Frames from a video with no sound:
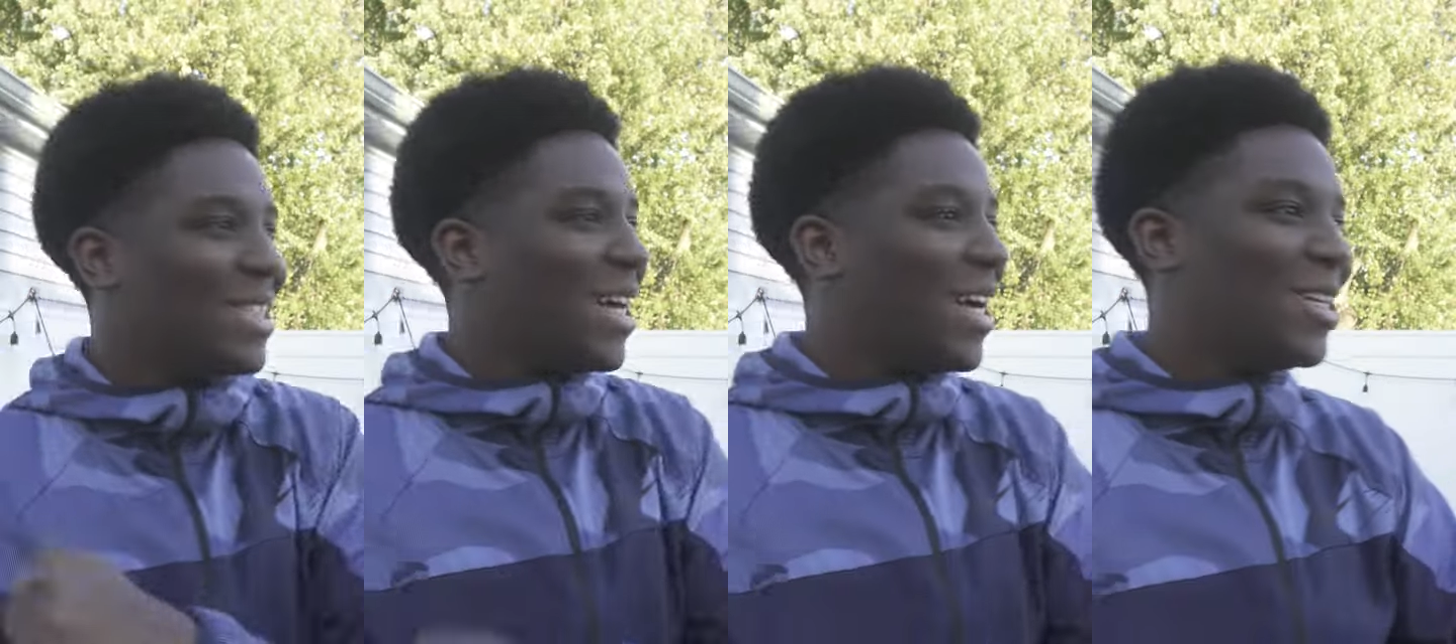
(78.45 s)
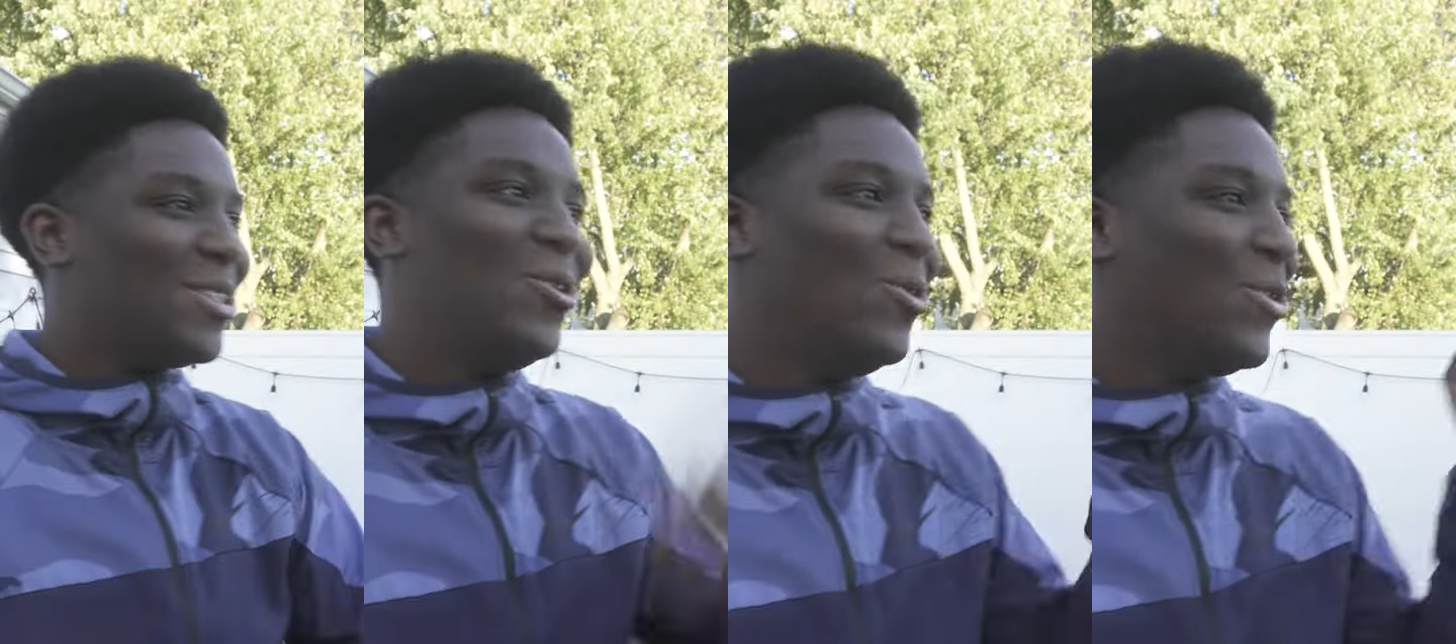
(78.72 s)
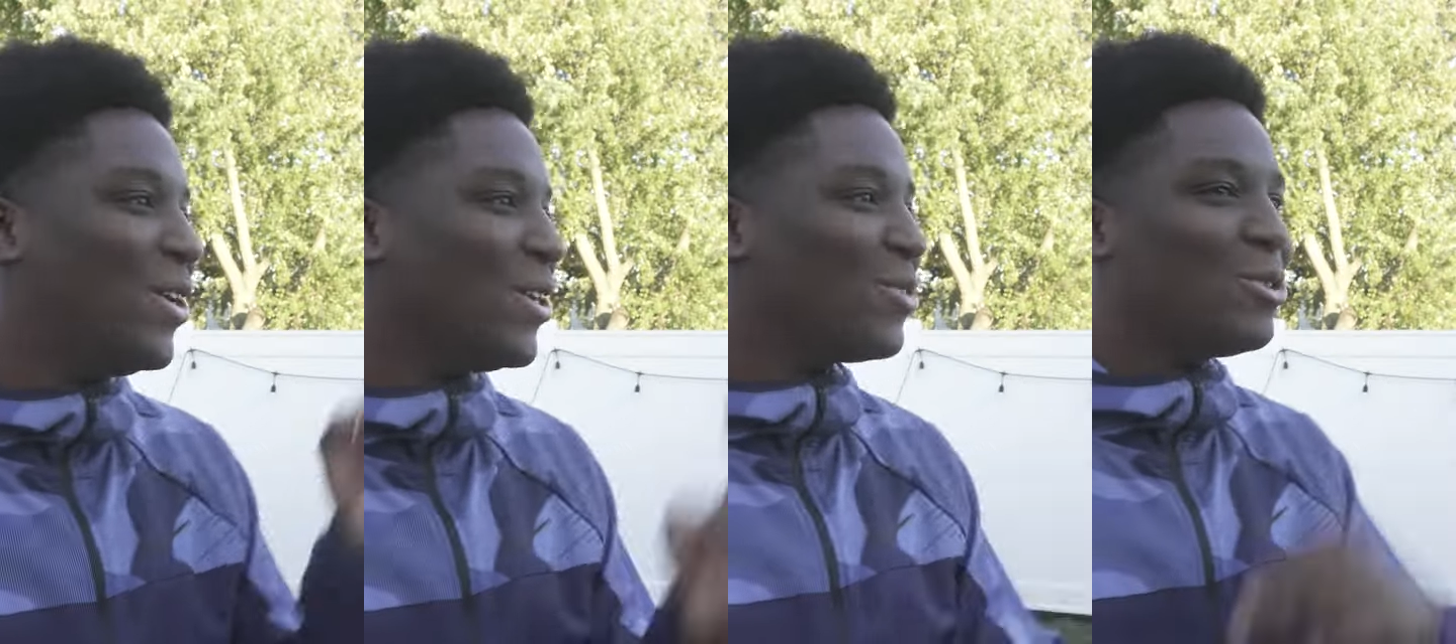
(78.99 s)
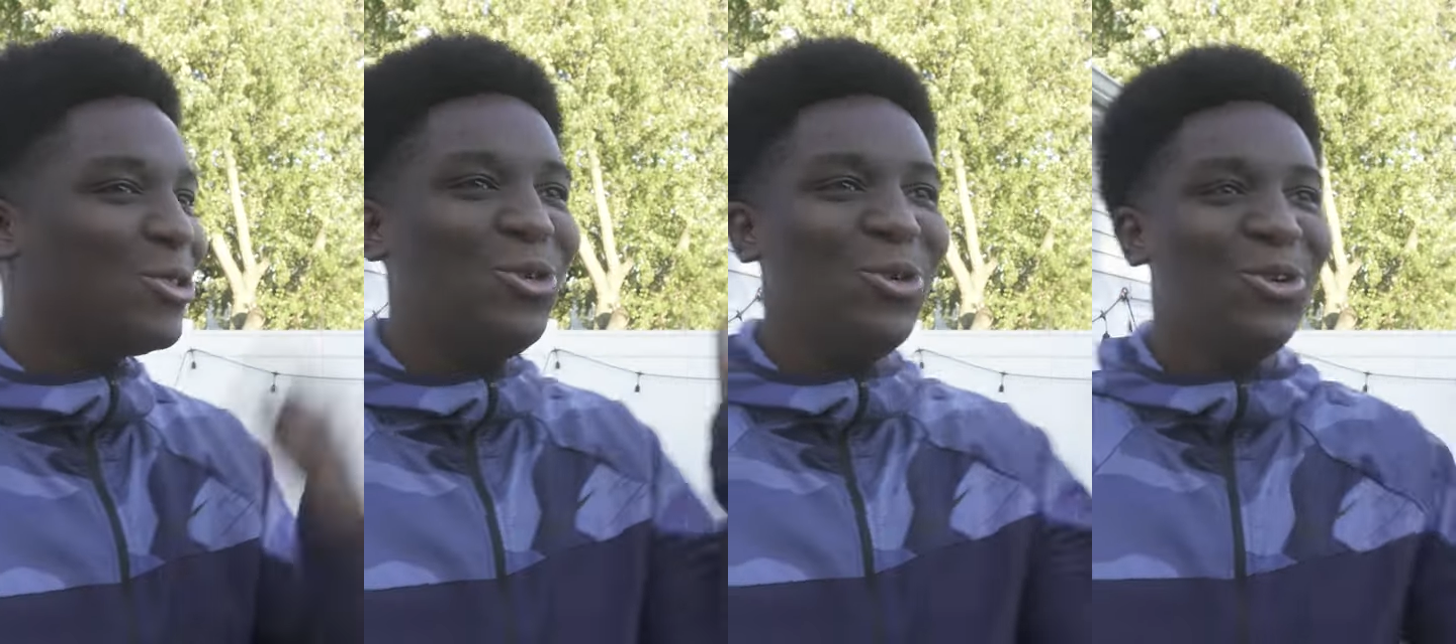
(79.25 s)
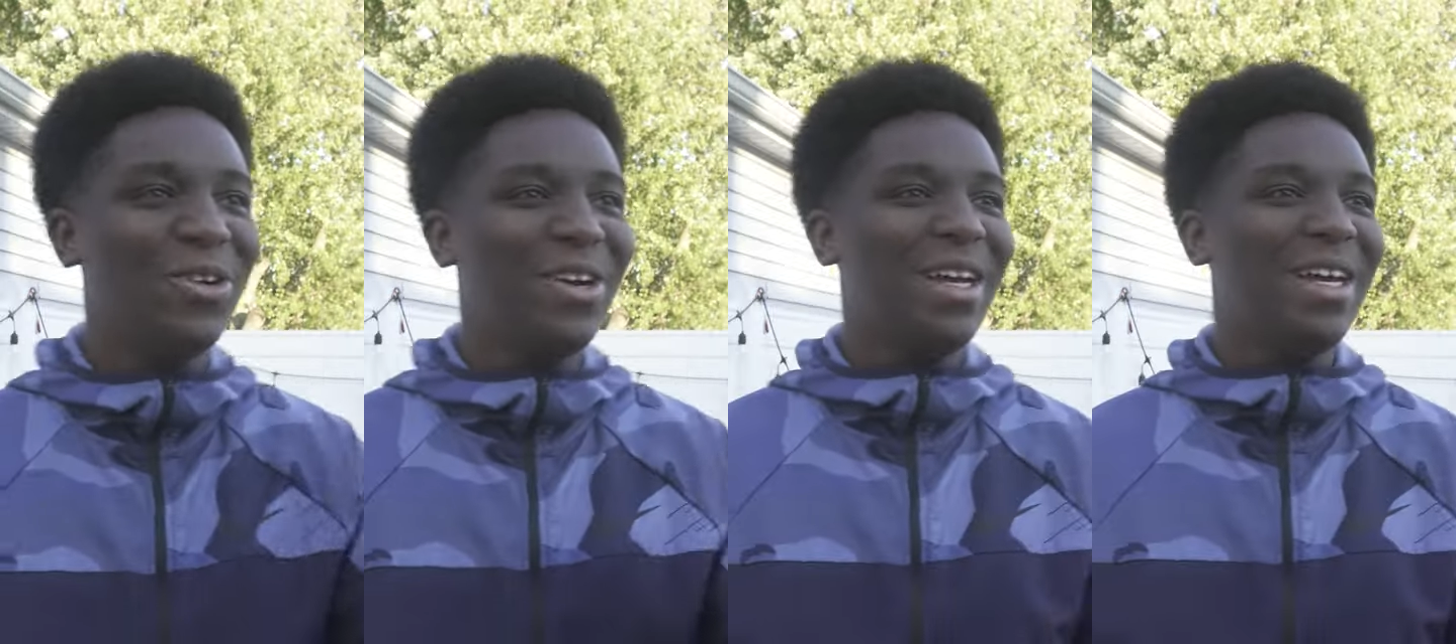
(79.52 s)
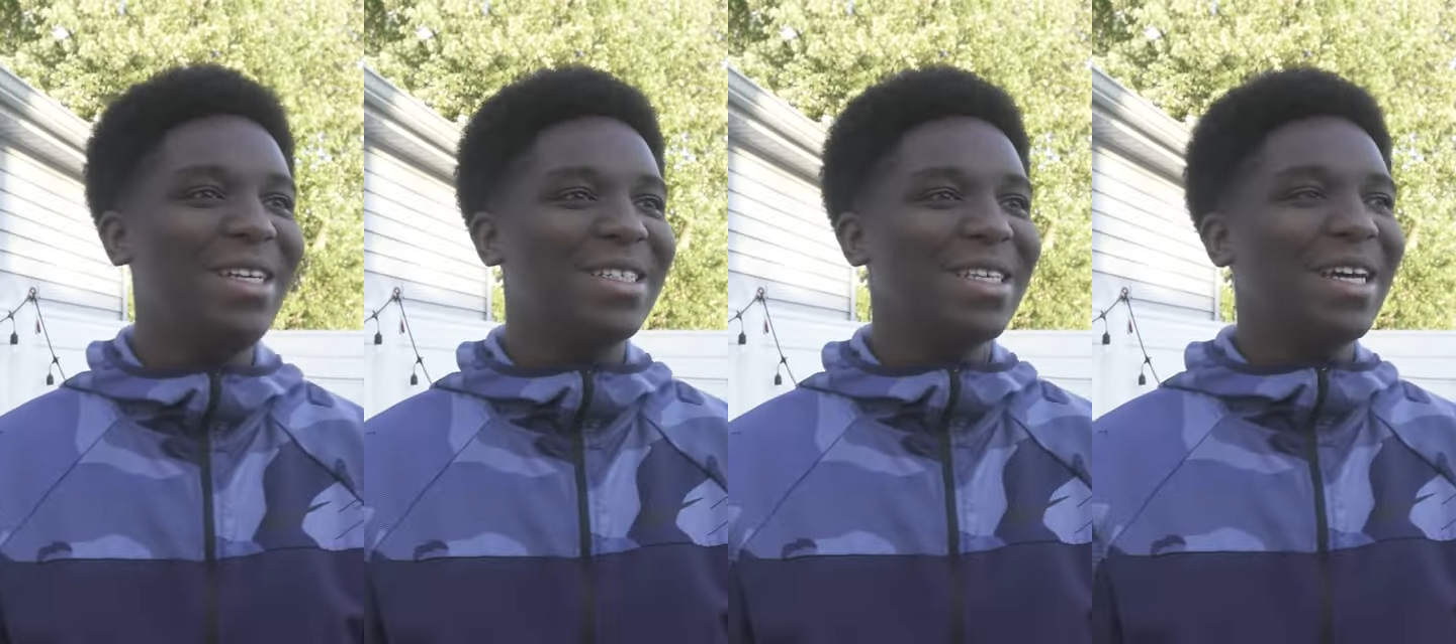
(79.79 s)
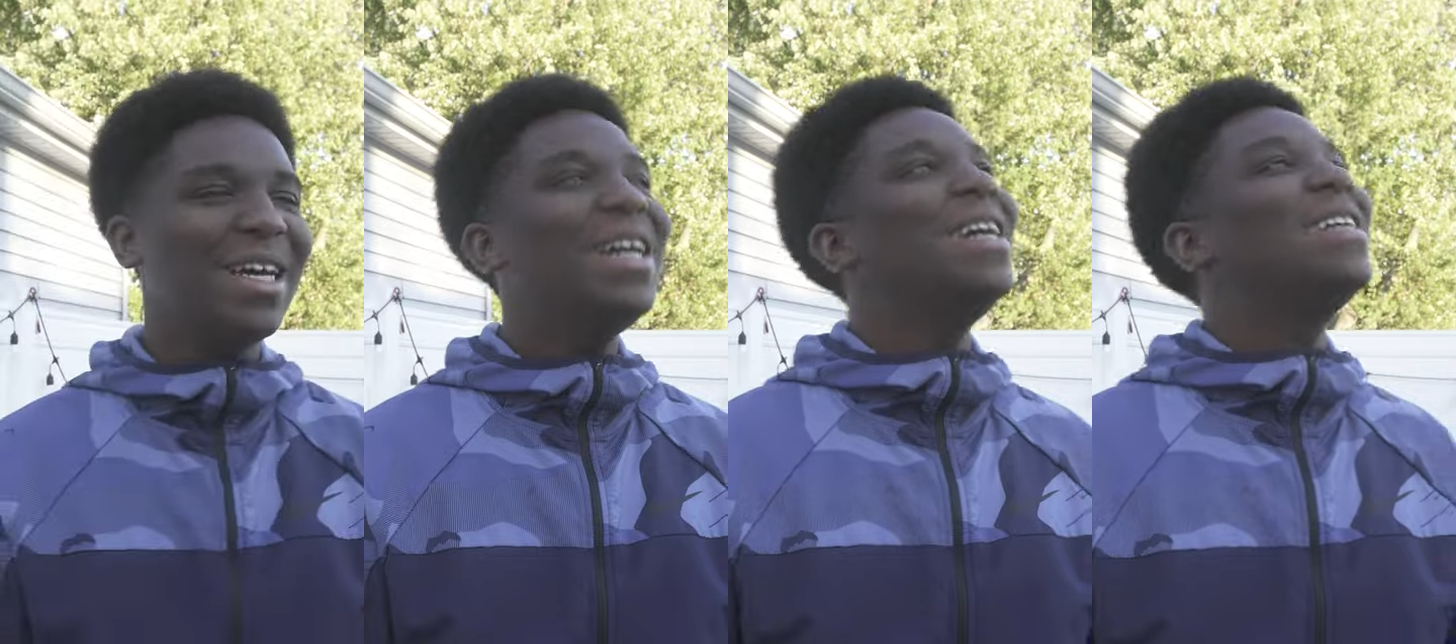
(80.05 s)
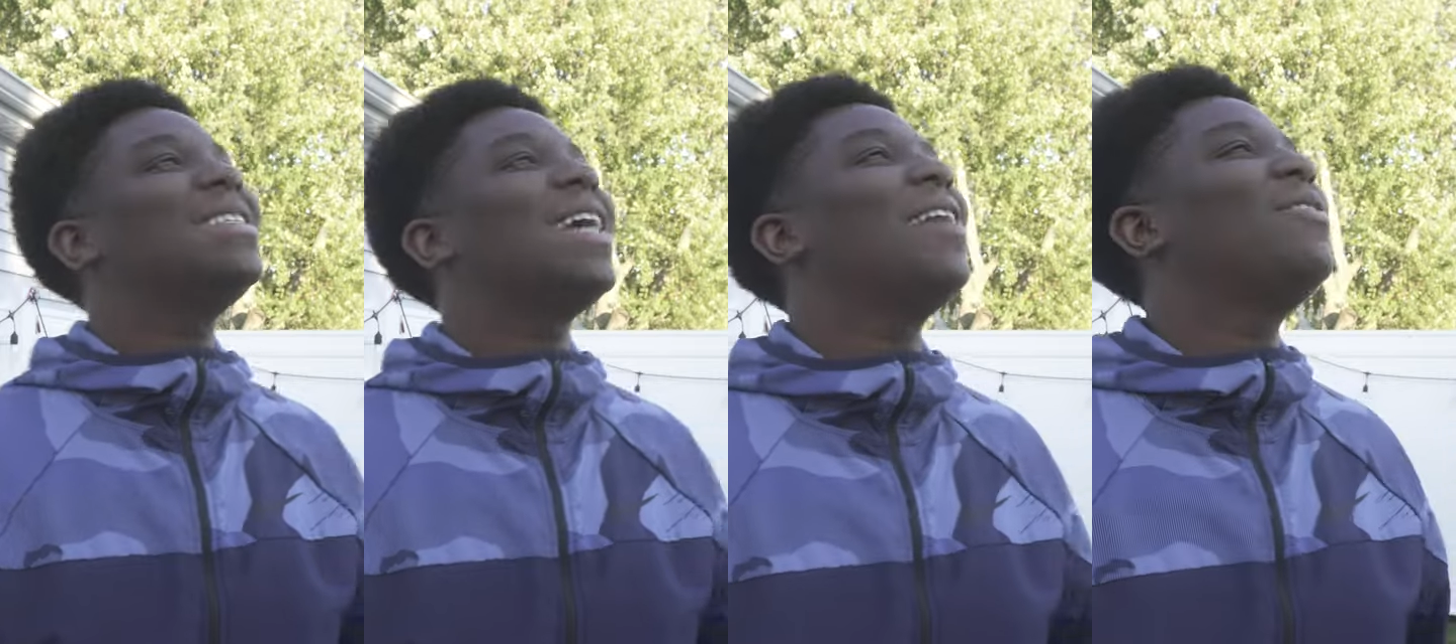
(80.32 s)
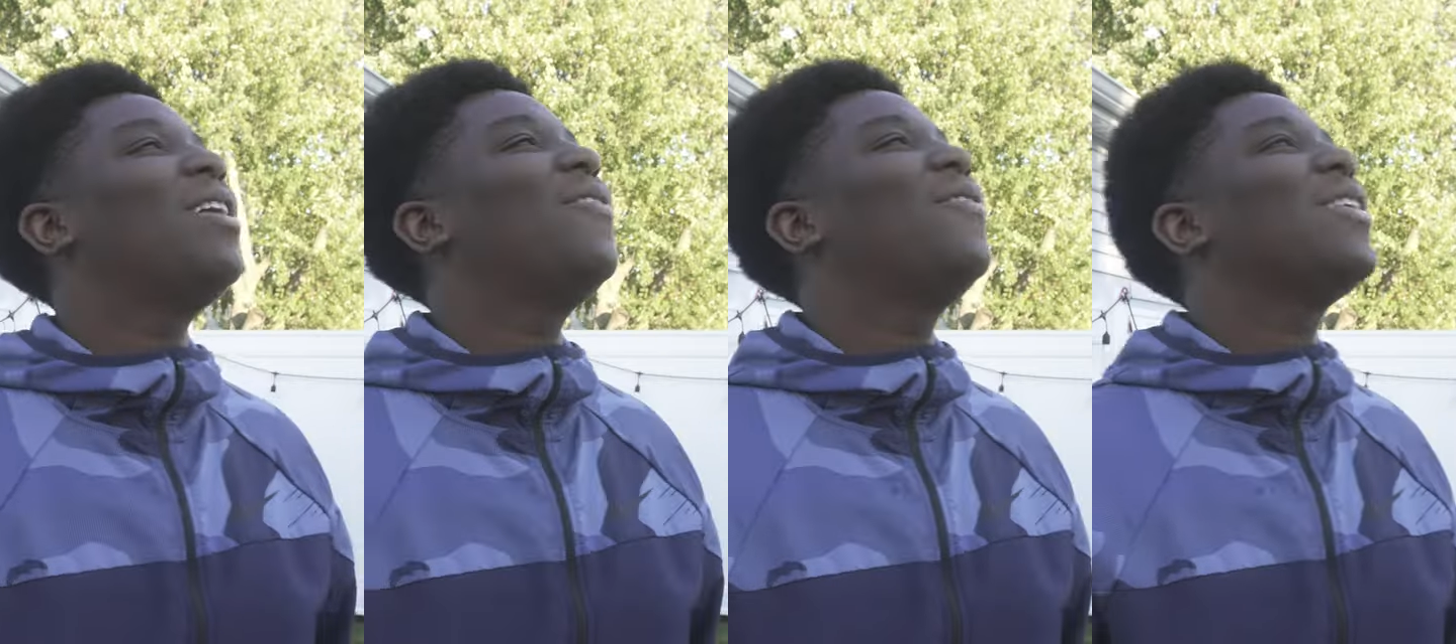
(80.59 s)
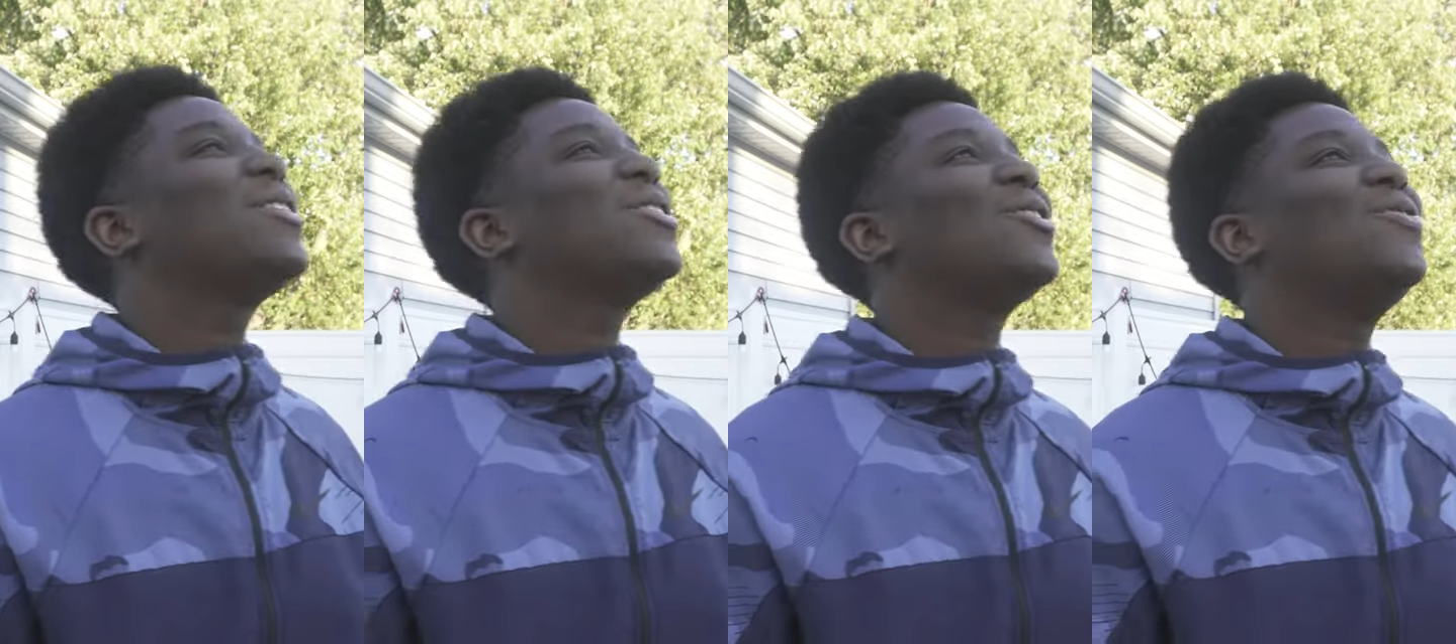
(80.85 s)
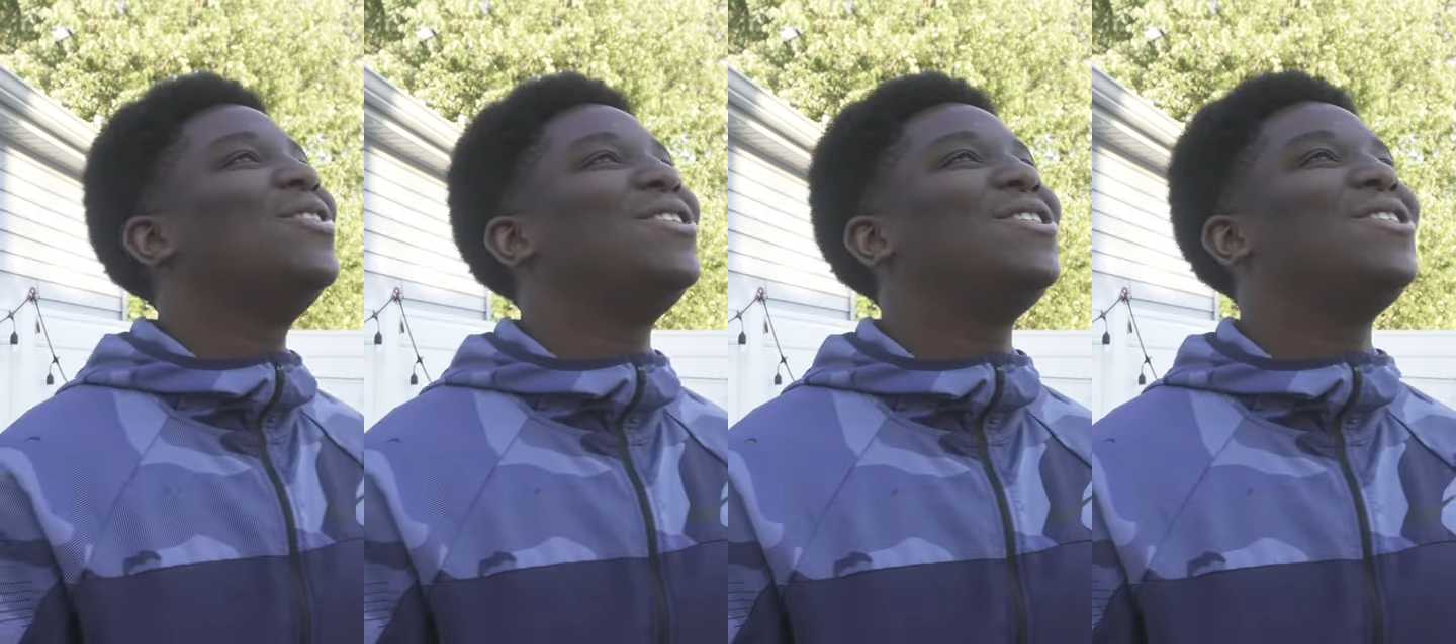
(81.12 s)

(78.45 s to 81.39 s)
I got 2 kills with 2 grenades. Let's have our victory